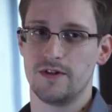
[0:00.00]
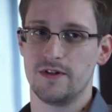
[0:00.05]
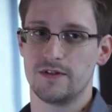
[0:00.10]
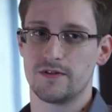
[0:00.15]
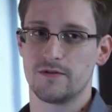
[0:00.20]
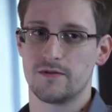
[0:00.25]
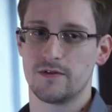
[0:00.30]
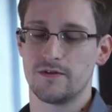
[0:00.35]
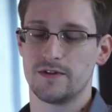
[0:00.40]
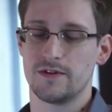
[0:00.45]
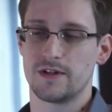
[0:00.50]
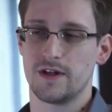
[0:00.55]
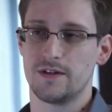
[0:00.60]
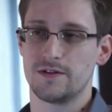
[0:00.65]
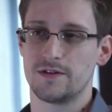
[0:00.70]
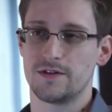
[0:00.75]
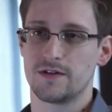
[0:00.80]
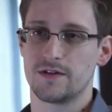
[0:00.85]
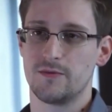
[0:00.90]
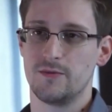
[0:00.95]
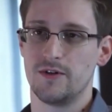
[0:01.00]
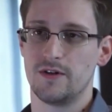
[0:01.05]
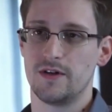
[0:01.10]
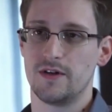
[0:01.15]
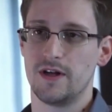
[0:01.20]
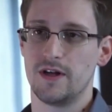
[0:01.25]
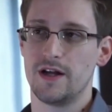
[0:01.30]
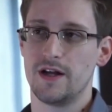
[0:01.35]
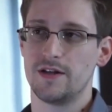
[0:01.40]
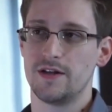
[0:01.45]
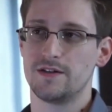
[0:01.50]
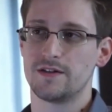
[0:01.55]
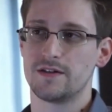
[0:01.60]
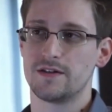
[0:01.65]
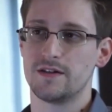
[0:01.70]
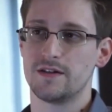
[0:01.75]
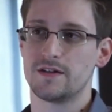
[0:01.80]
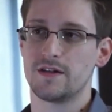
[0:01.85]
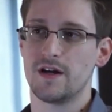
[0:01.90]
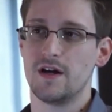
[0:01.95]
these sort of intelligence community
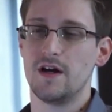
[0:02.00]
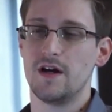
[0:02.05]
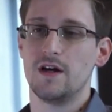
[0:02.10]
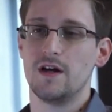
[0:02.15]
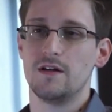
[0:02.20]
agencies,